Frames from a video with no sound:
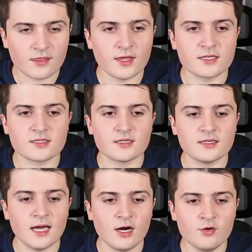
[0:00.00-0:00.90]
that
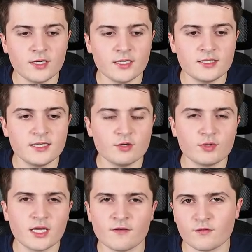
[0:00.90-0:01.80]
now in here
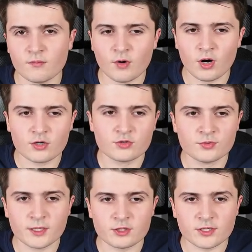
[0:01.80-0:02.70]
we have more
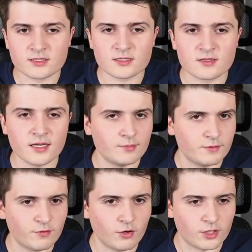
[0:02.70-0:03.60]
group addresses than
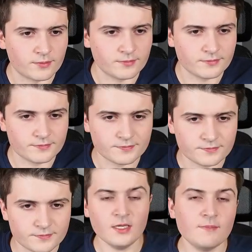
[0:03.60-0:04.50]
before.
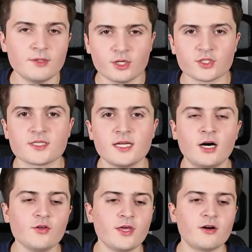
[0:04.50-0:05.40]
Because
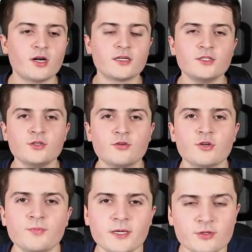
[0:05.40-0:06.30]
now there are new
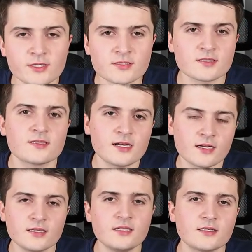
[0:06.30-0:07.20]
group addresses that
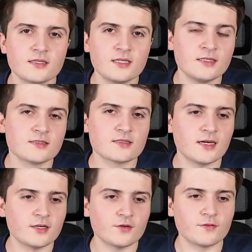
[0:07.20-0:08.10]
are needed
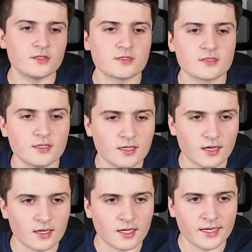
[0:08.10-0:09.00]
inside of this
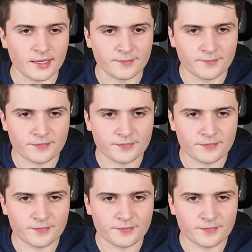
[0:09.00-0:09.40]
line.